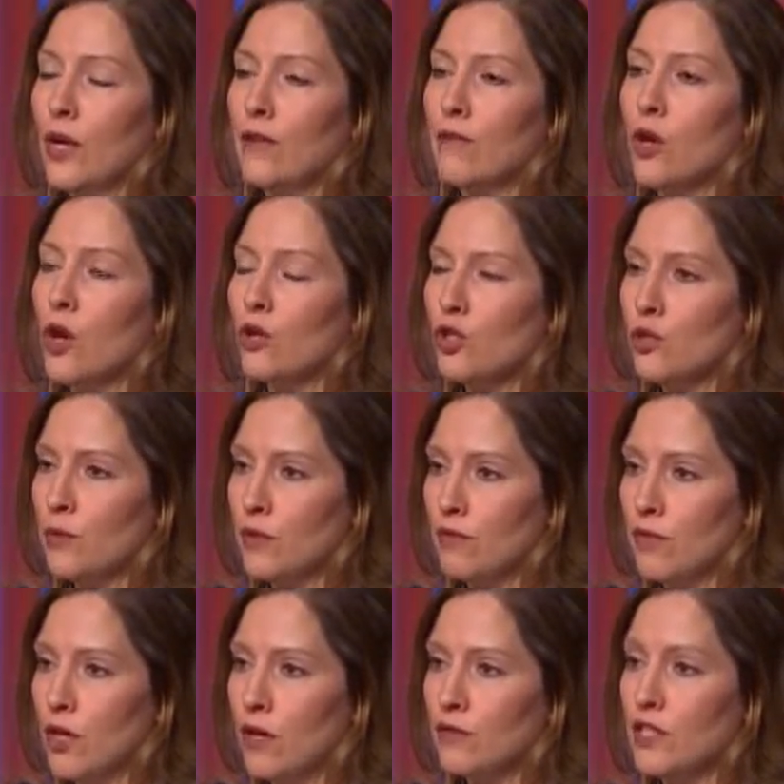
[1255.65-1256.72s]
also
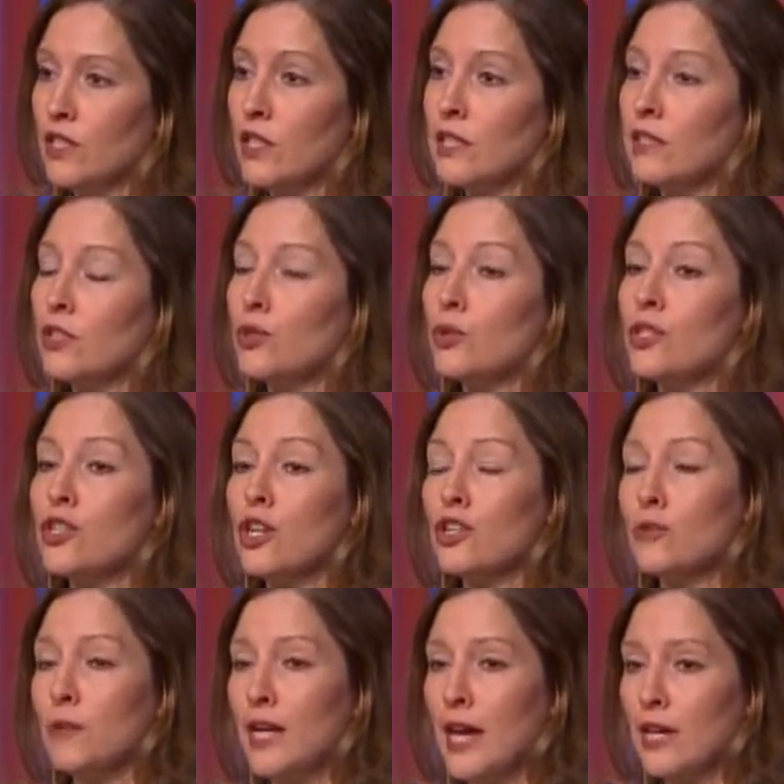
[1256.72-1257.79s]
involved a declaratory
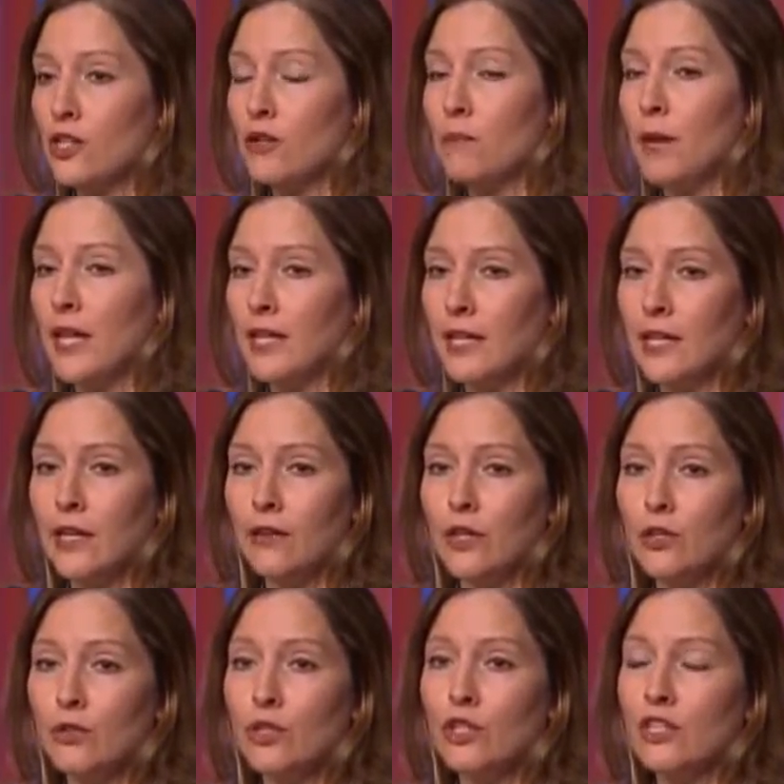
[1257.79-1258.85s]
judgment action by the
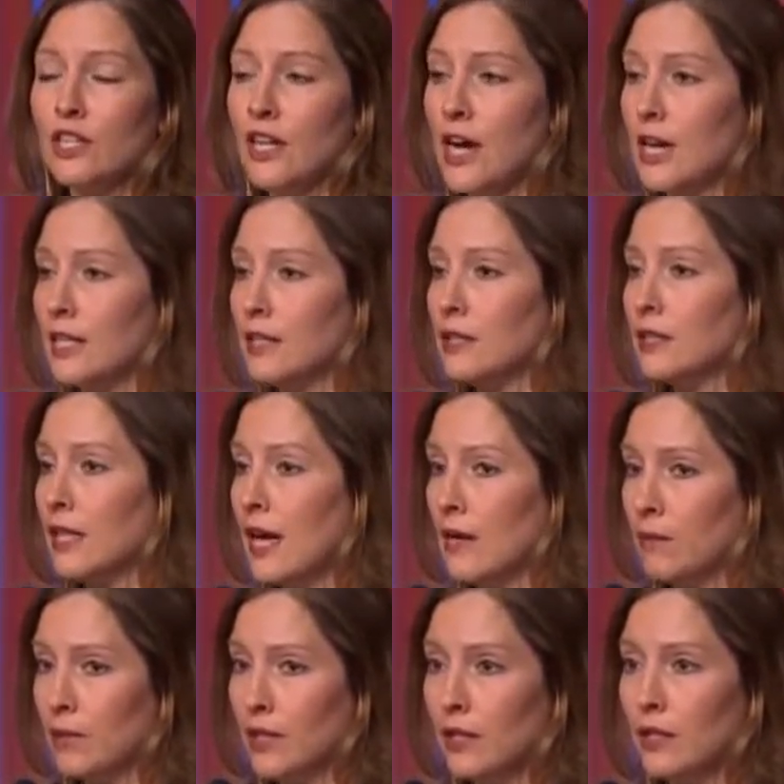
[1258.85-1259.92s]
carrier to deny
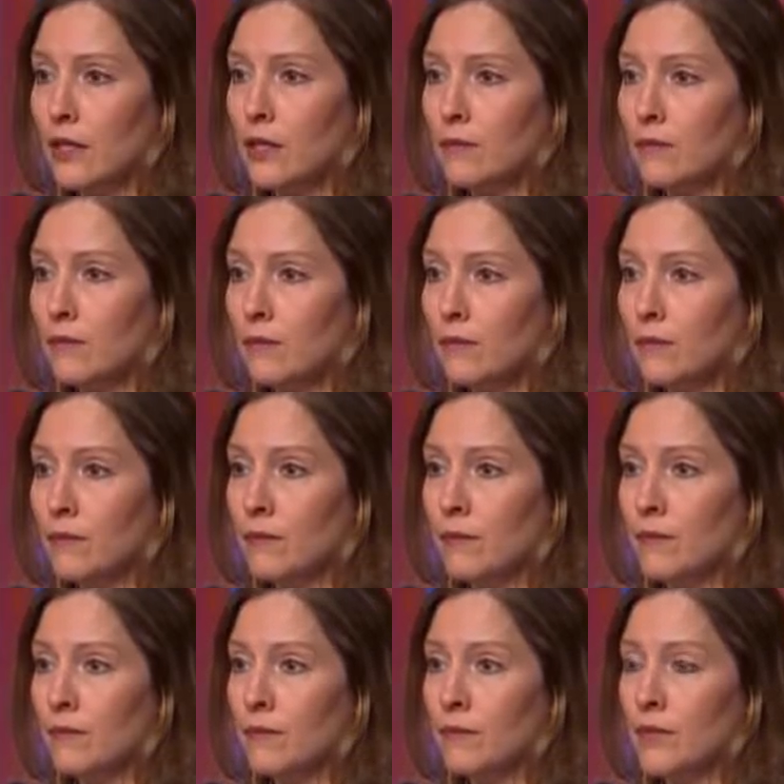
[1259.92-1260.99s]
liability.
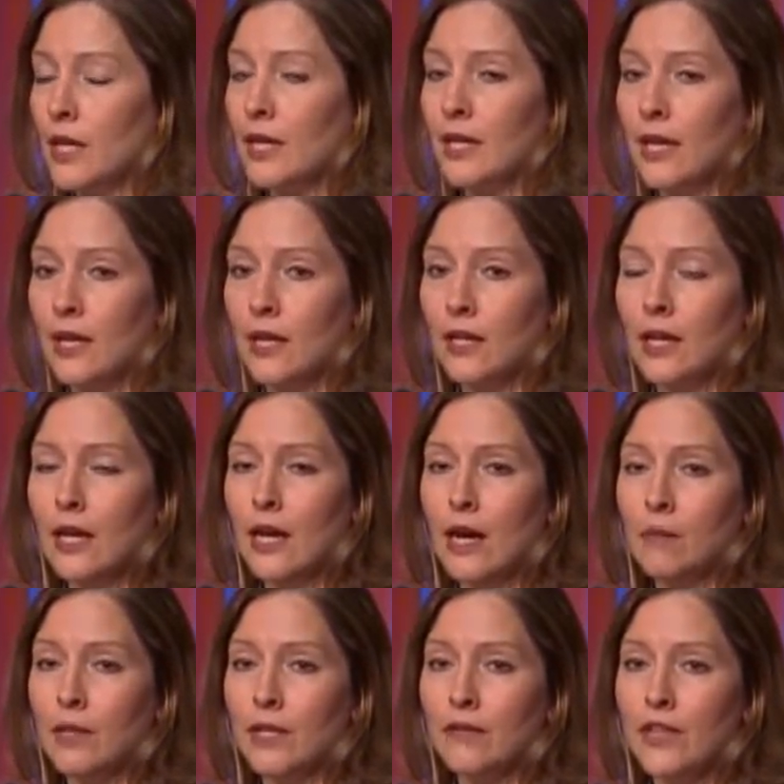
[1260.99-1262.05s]
And again, I
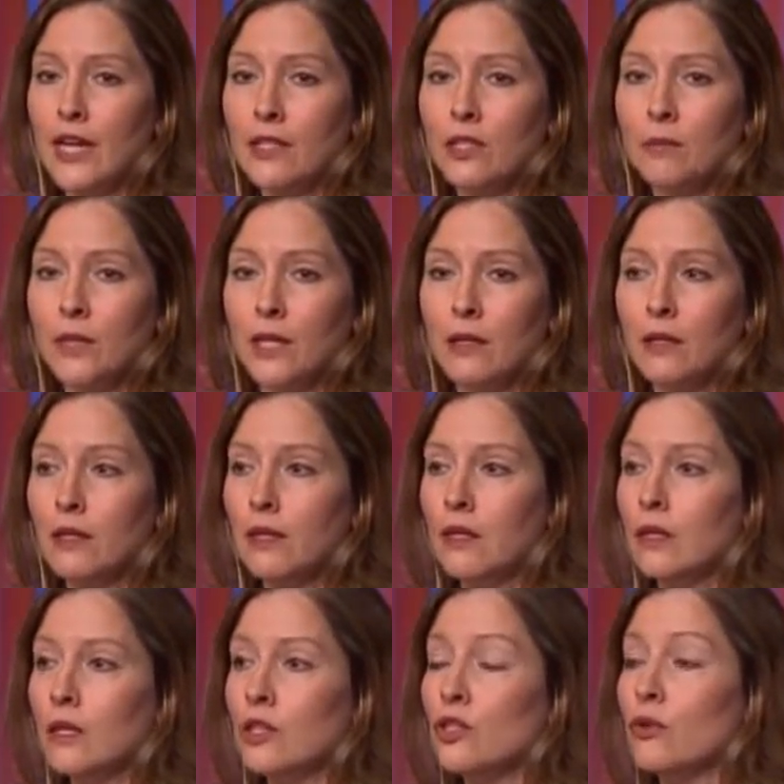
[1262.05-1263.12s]
believe that to be,
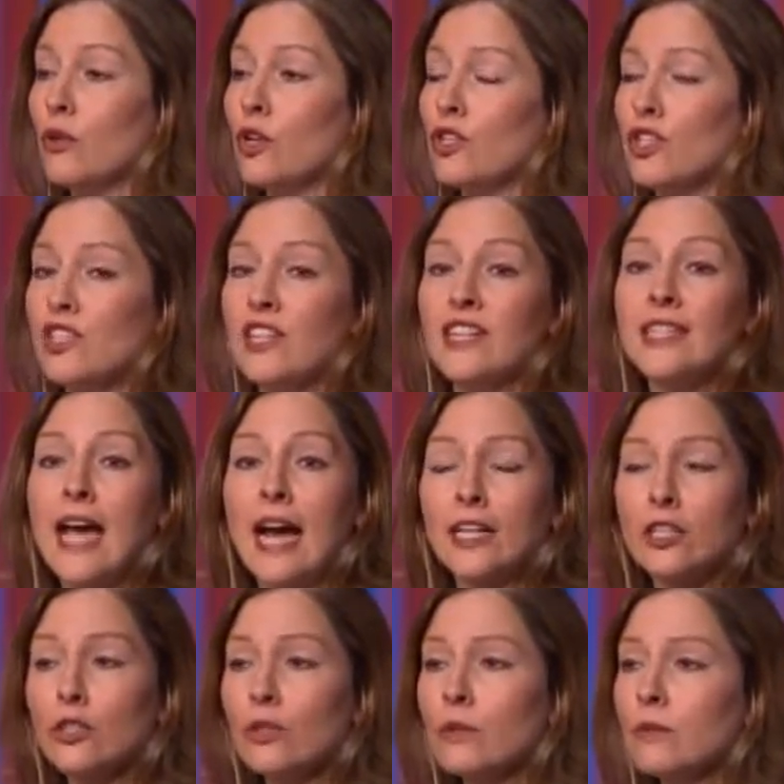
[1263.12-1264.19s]
to a large extent,
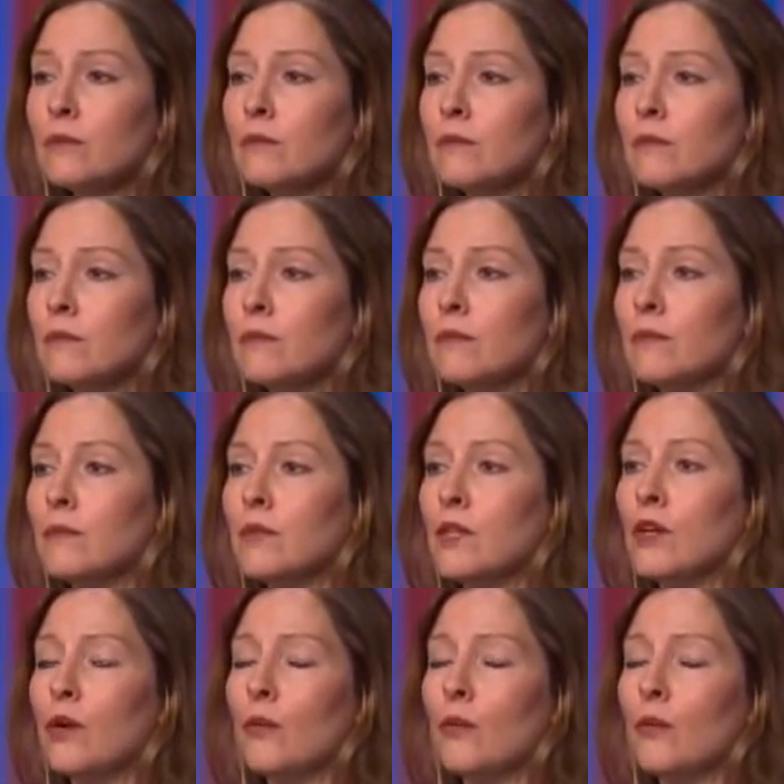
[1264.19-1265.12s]
tactical, a